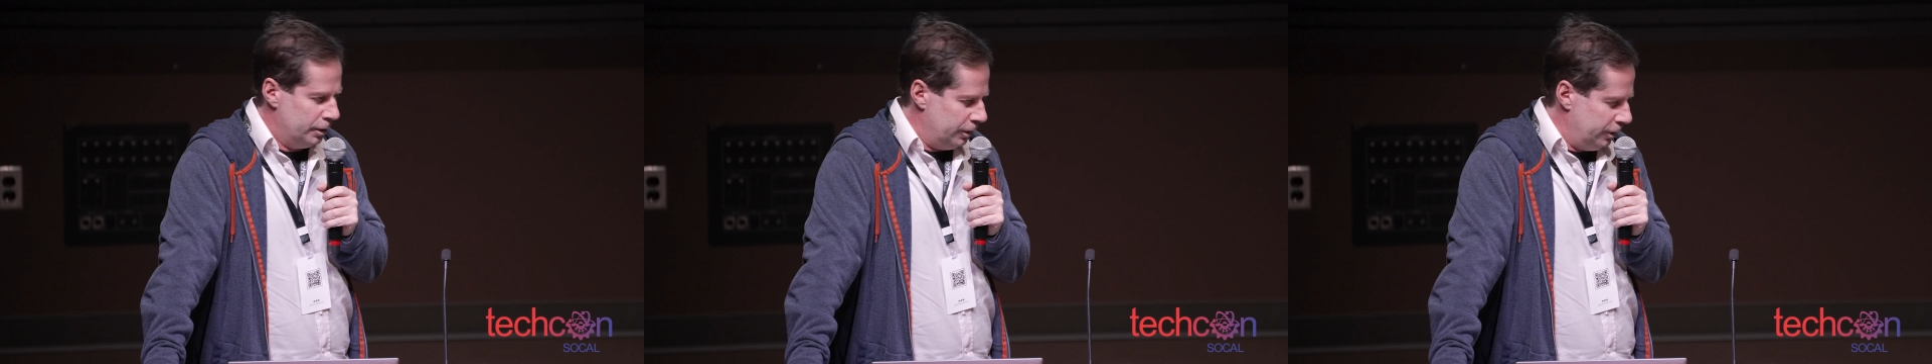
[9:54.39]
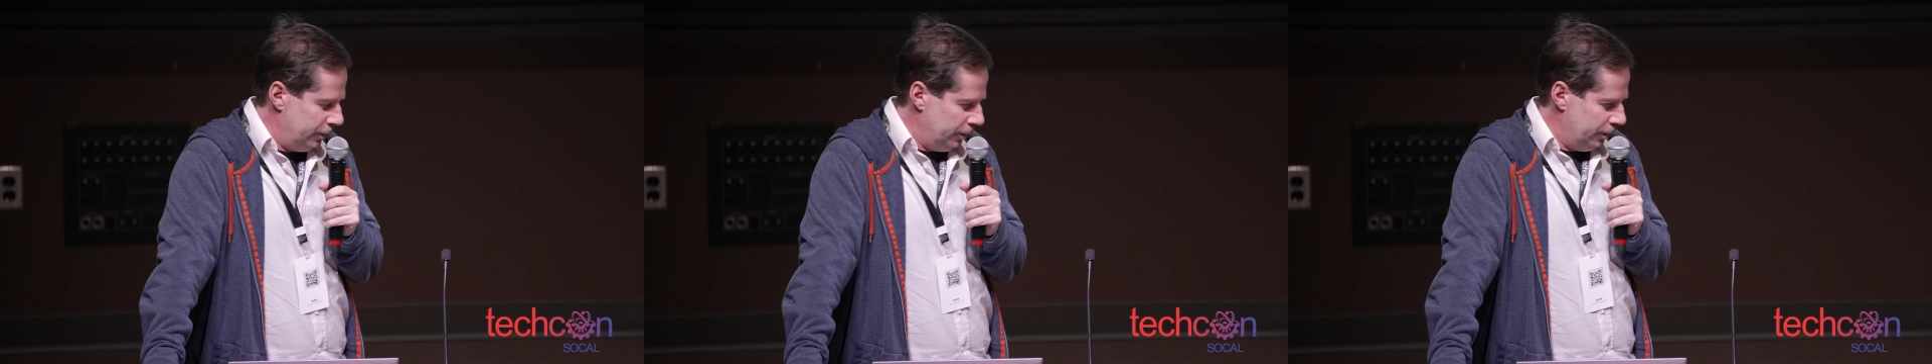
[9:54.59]

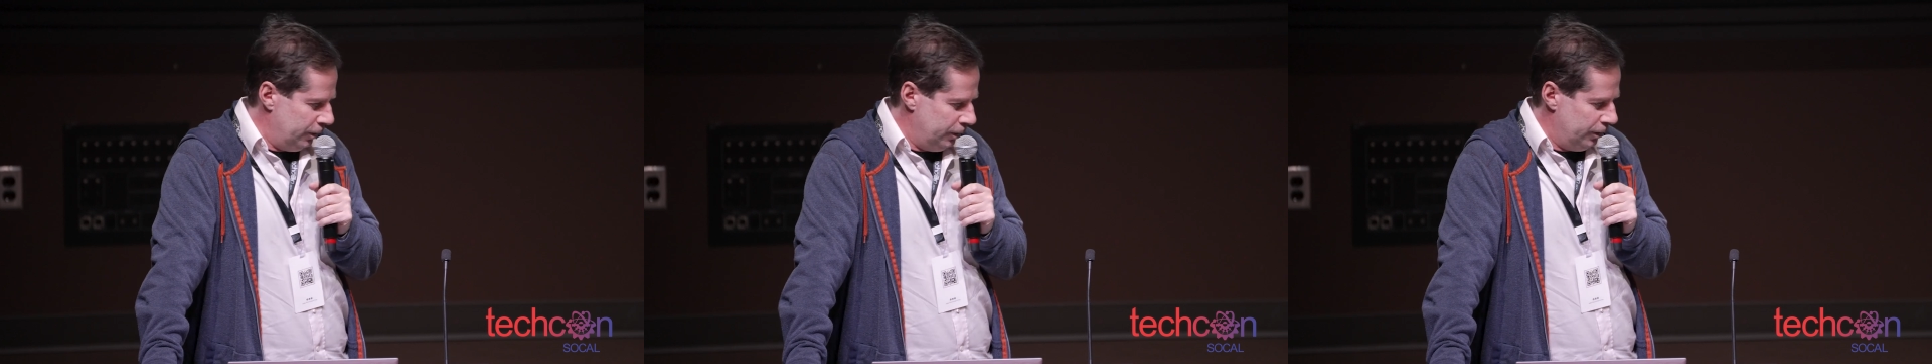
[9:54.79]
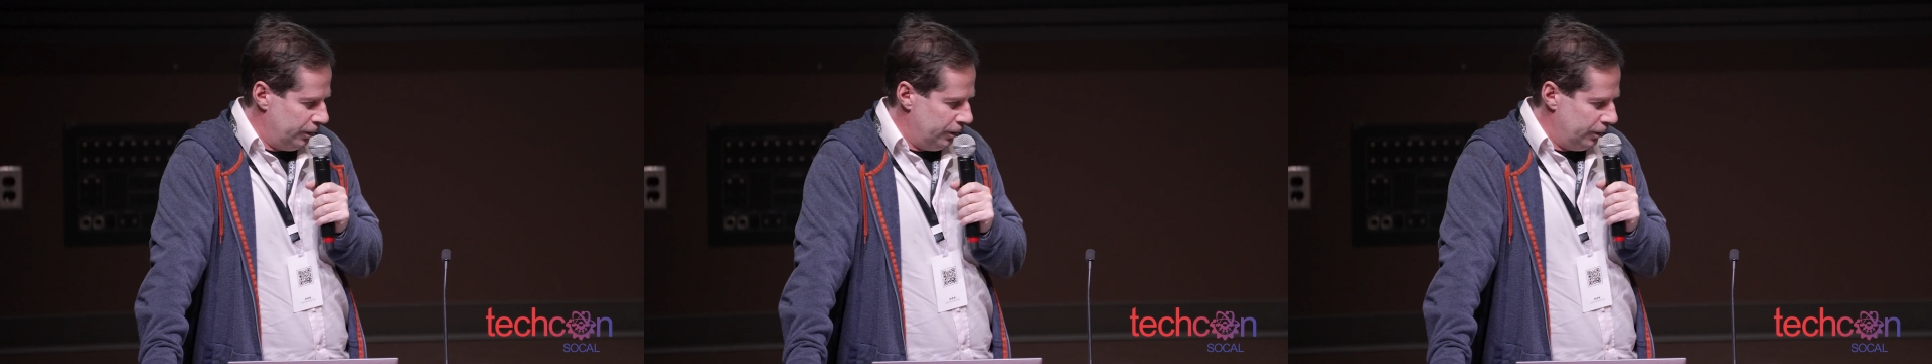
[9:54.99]

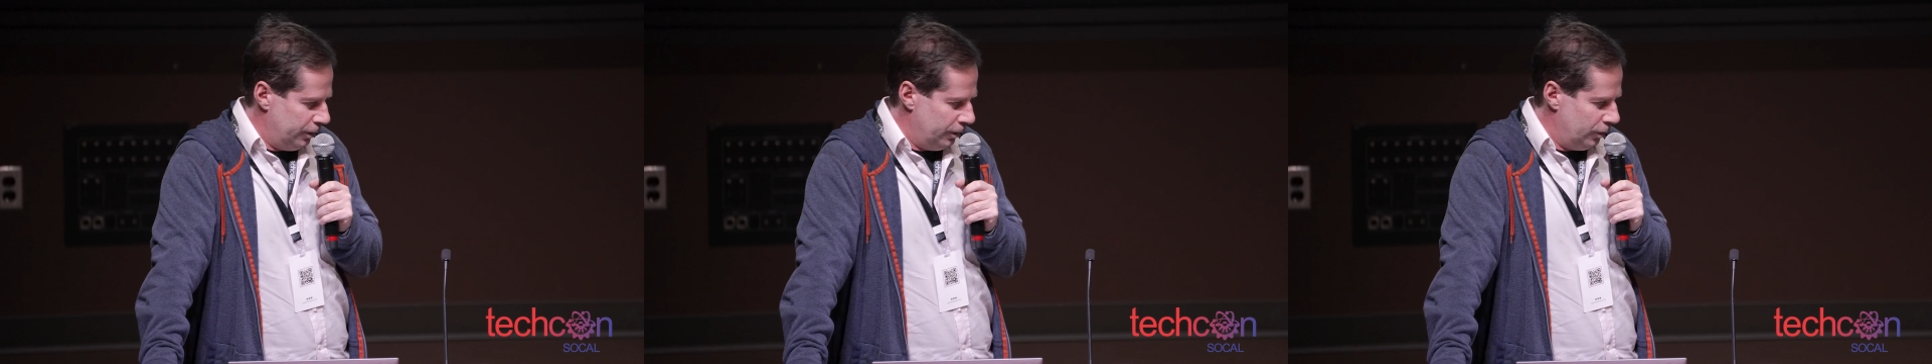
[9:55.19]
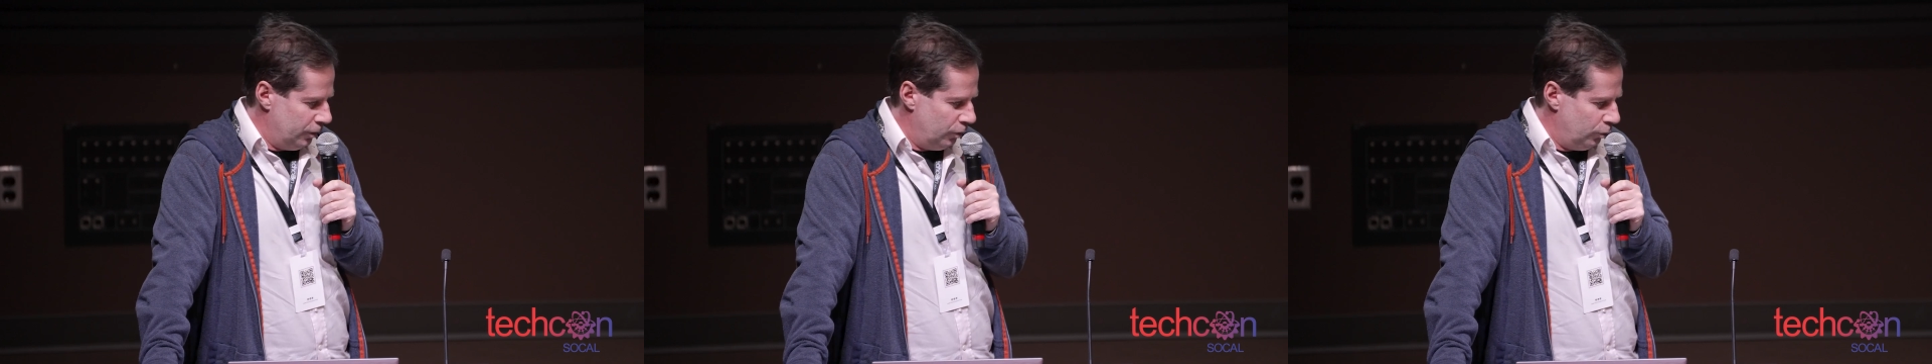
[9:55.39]

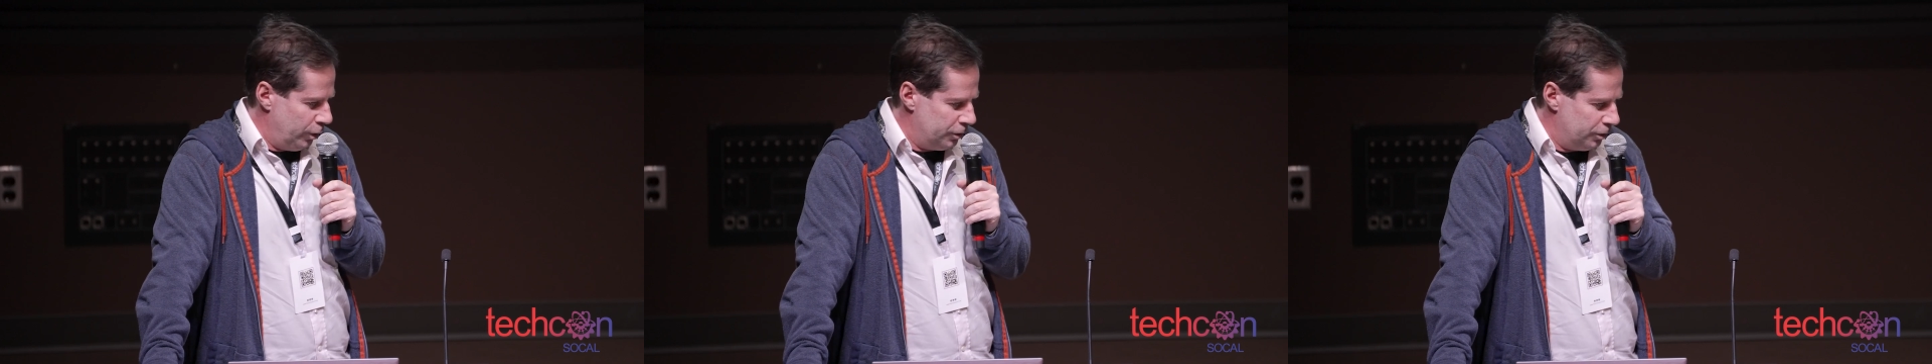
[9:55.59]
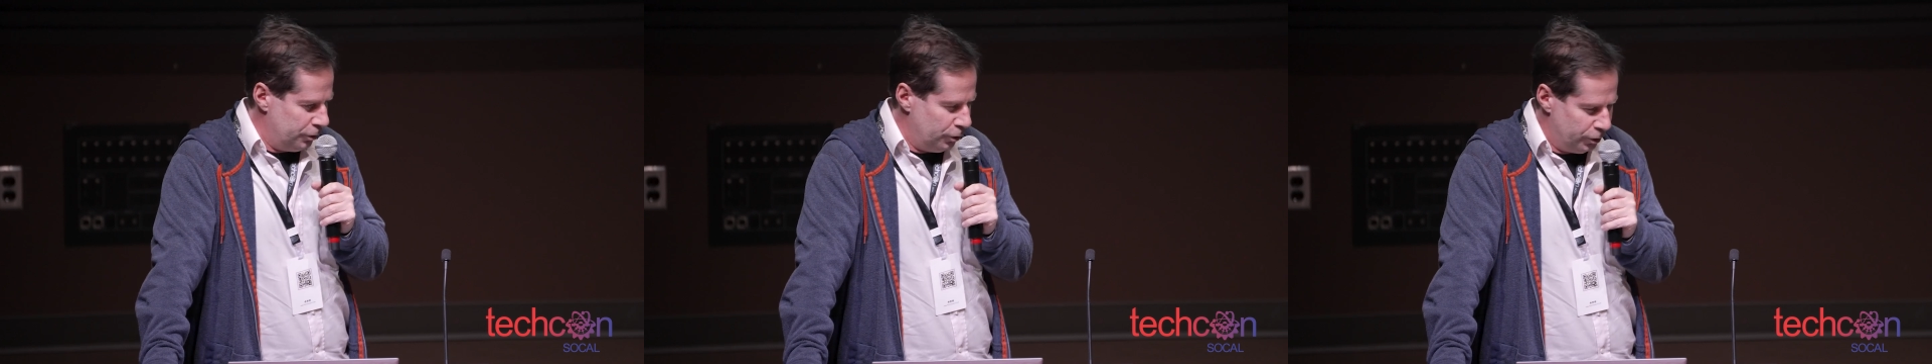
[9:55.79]

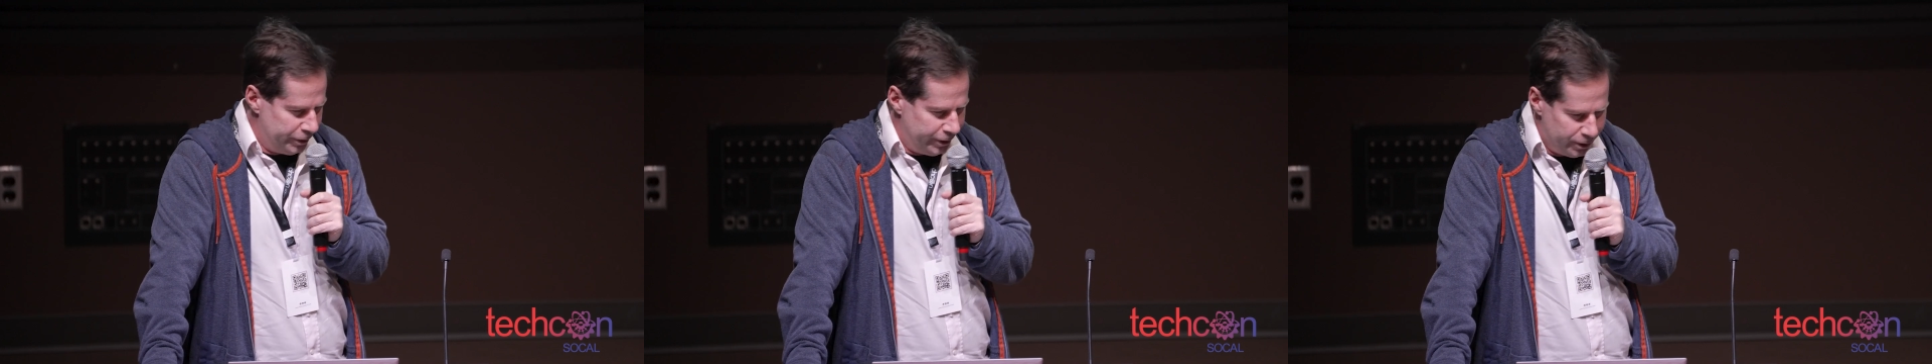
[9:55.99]
whether you're